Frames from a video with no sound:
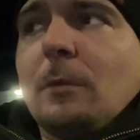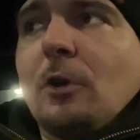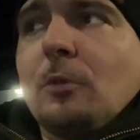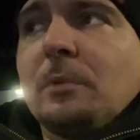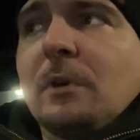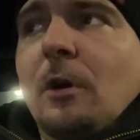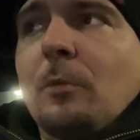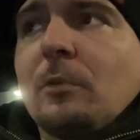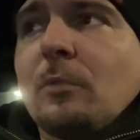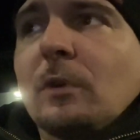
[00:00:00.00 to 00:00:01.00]
I hope
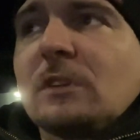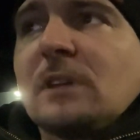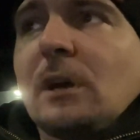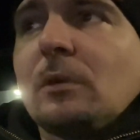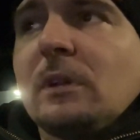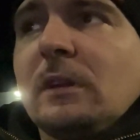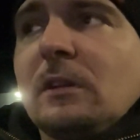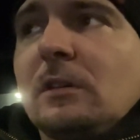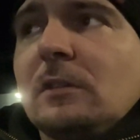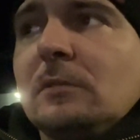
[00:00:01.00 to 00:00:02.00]
it works out, and
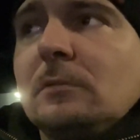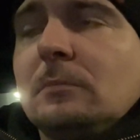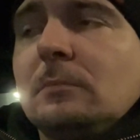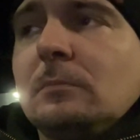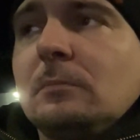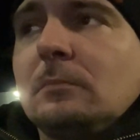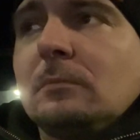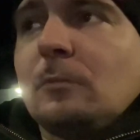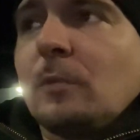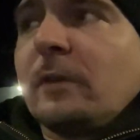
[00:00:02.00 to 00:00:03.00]

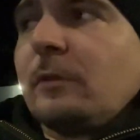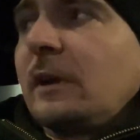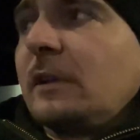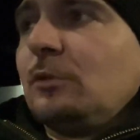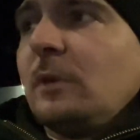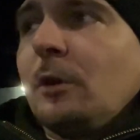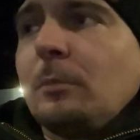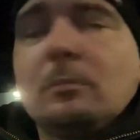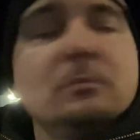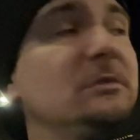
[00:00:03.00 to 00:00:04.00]
whatever I can do to help,
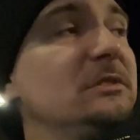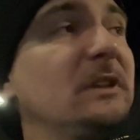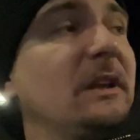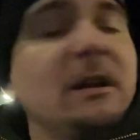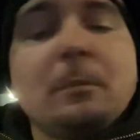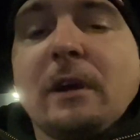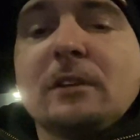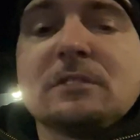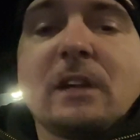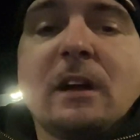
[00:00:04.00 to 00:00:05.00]
just like anybody
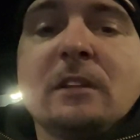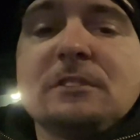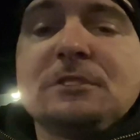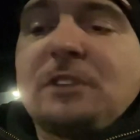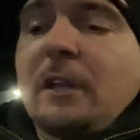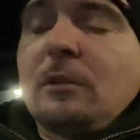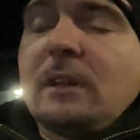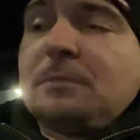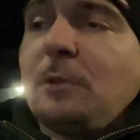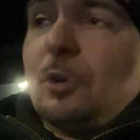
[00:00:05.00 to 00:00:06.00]
else. Like on this channel,
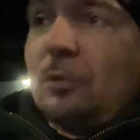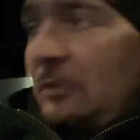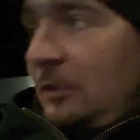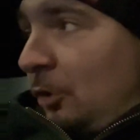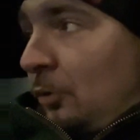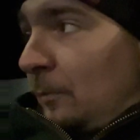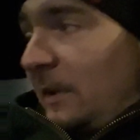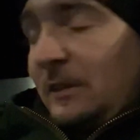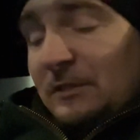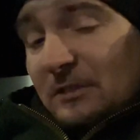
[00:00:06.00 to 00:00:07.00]
that's my whole goal,
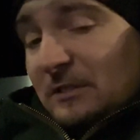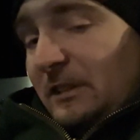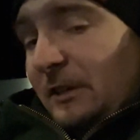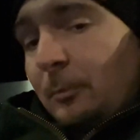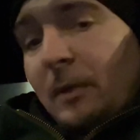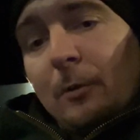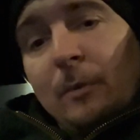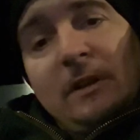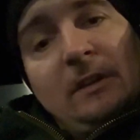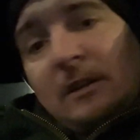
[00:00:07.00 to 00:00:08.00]
man, is just see everybody win.